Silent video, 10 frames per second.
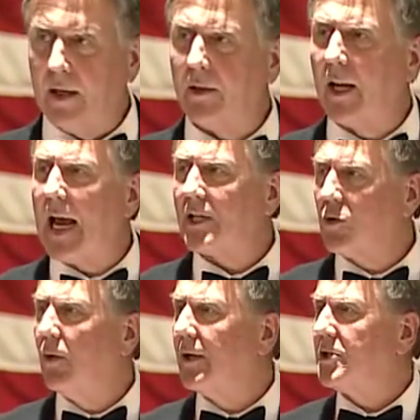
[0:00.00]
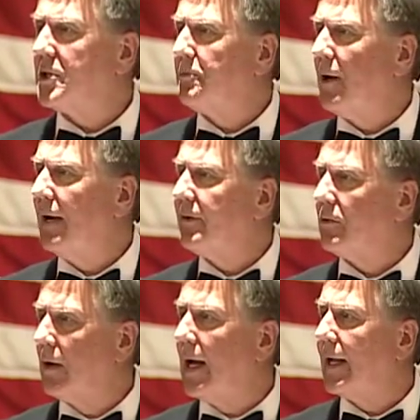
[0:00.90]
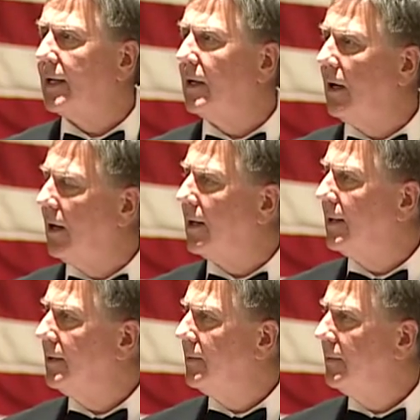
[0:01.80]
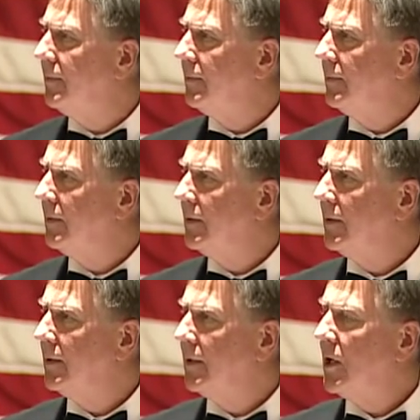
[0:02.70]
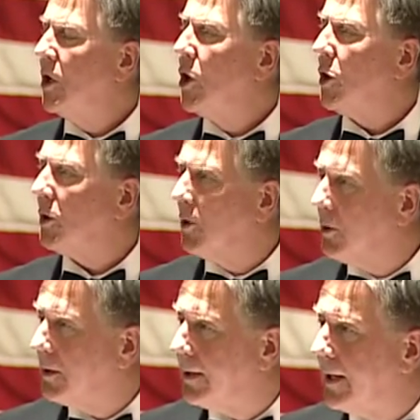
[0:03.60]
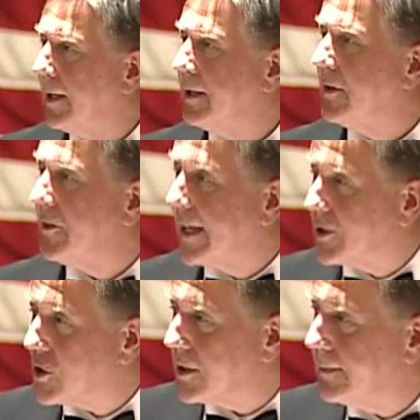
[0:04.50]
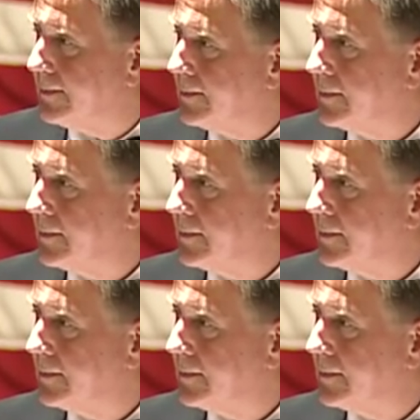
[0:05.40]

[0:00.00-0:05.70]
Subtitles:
And the last words to Private Ryan are, "Earn this.